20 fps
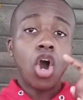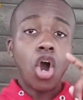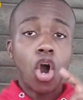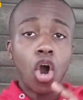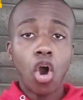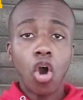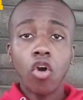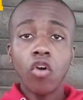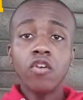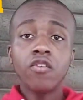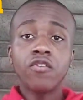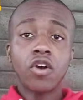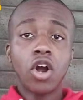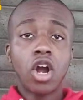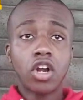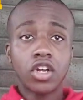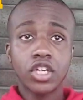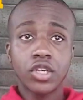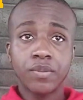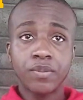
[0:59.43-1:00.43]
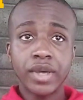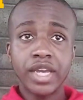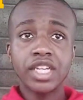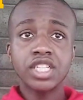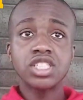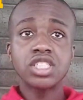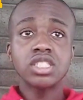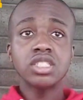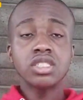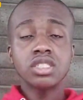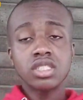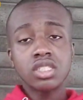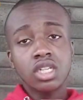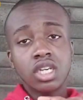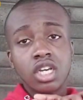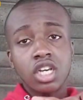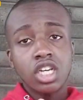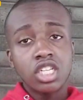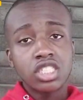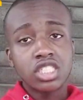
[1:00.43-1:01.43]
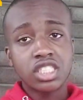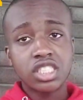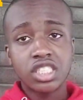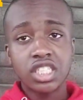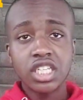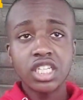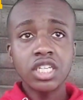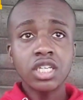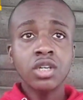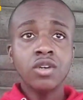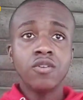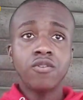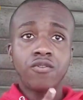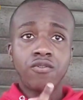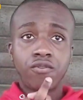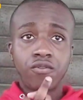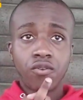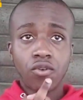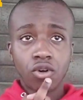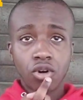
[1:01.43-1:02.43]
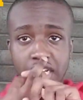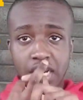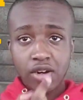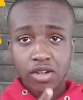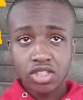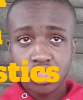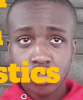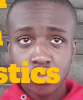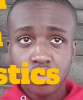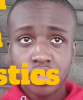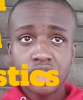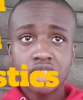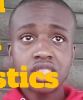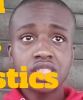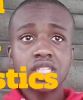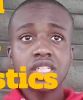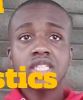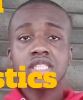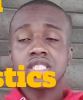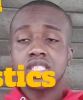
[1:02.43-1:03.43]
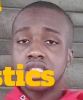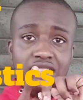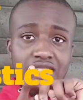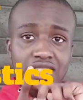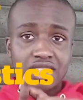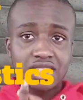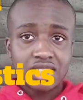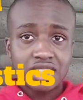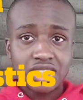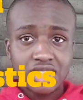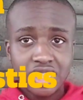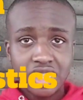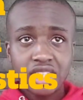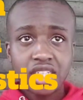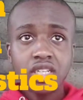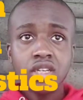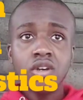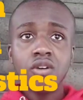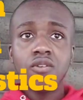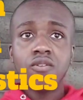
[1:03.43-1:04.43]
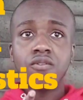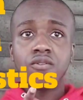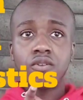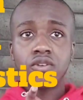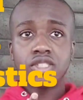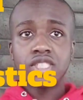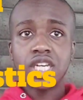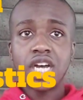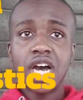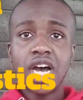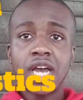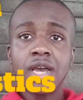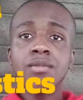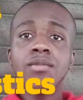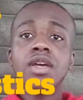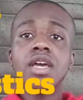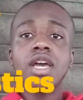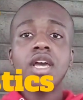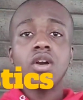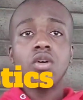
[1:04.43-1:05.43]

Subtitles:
O occupations, C for characteristics, T for time,